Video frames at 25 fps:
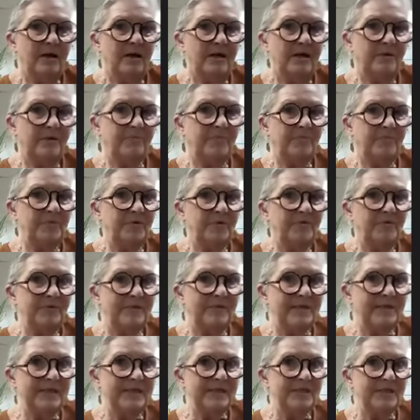You
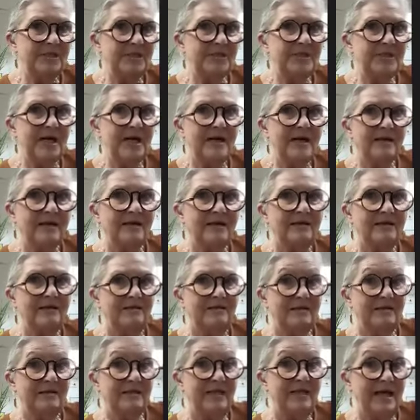need to take
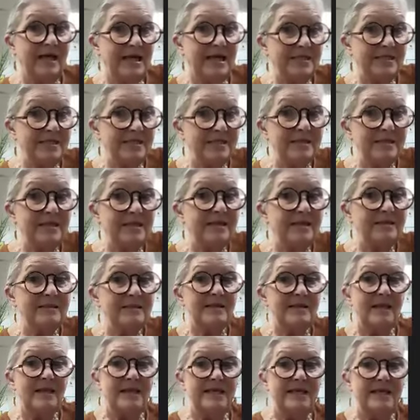classes in
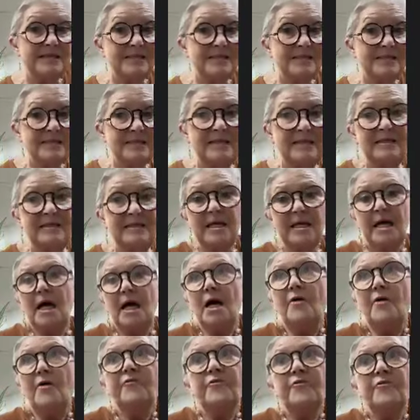it, lessons in it.
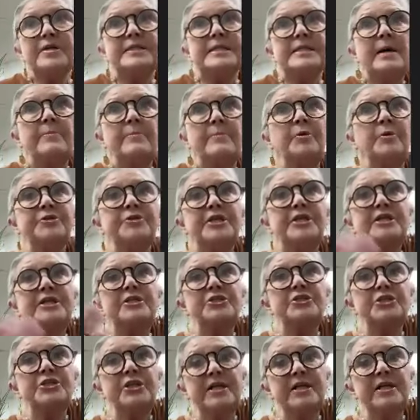For example,
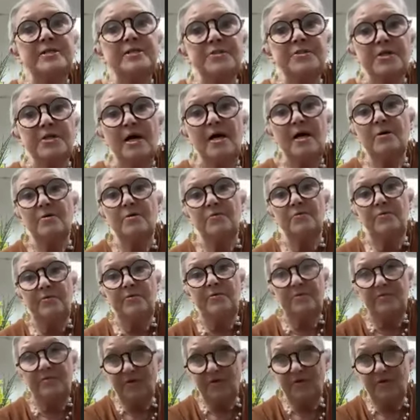Dan Chin
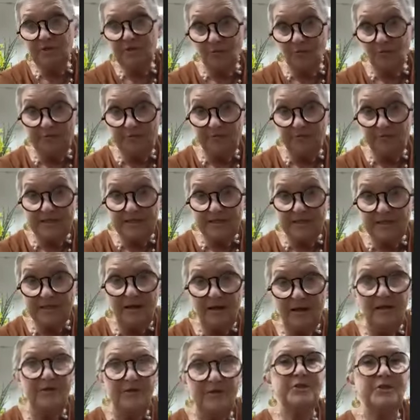Zone, facial
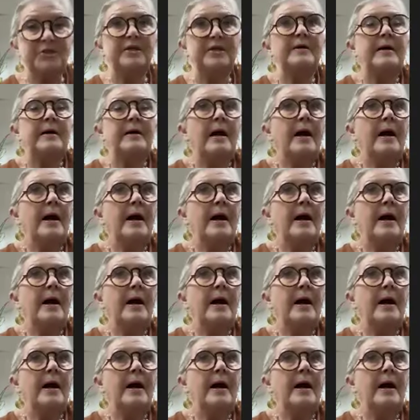reflexology.